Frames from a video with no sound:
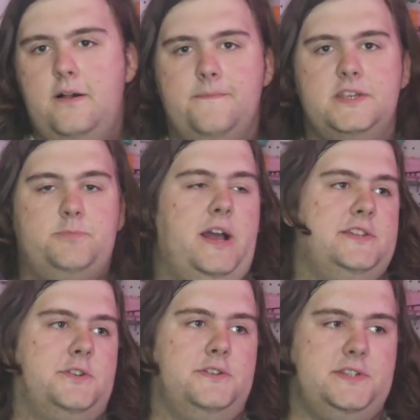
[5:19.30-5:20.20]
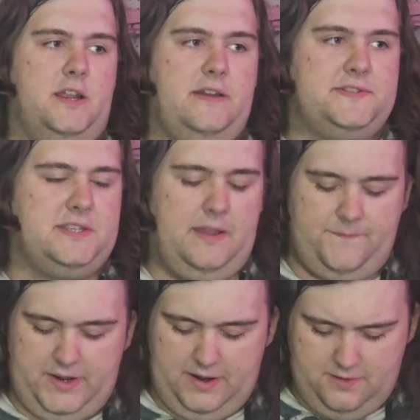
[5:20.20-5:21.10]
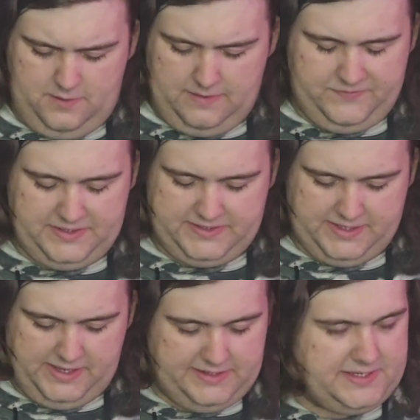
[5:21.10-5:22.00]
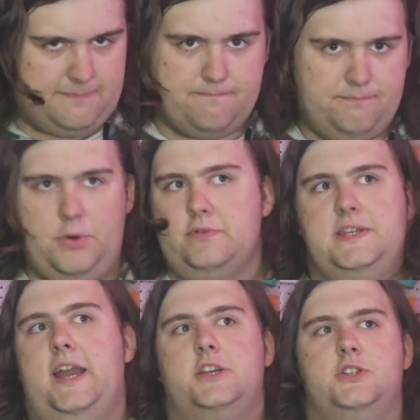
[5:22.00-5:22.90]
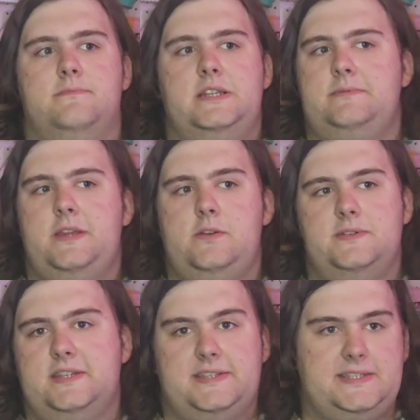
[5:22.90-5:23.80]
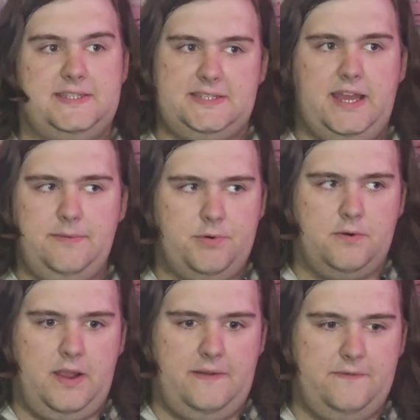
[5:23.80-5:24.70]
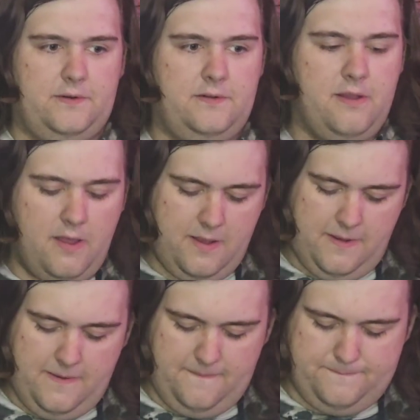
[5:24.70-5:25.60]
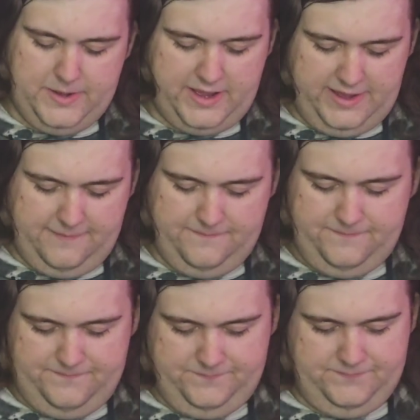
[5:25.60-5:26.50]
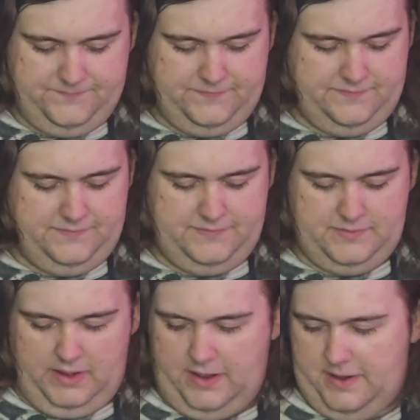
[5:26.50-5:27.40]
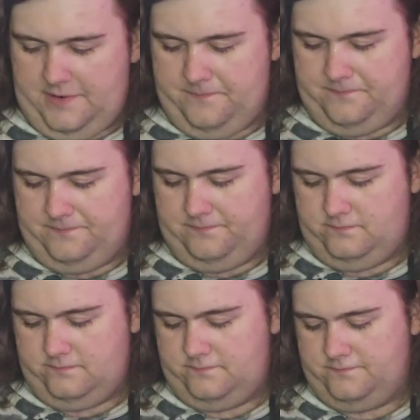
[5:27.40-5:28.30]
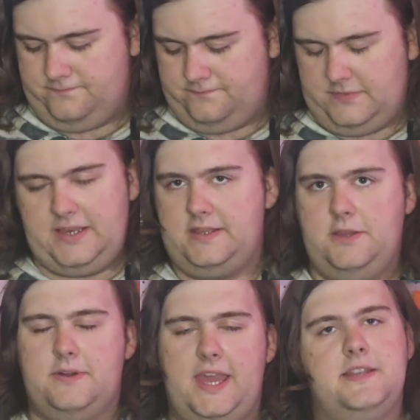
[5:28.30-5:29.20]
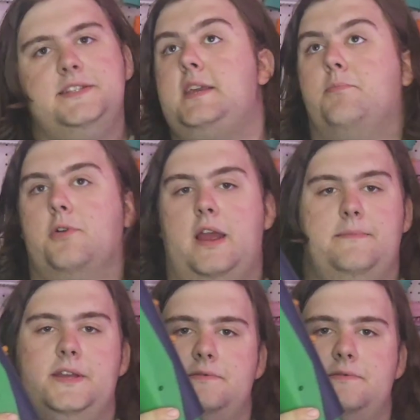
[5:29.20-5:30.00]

This blaster does not have slam fire. Obviously, it is a bolt action meant to be used as a sniper rifle, but you can deprime it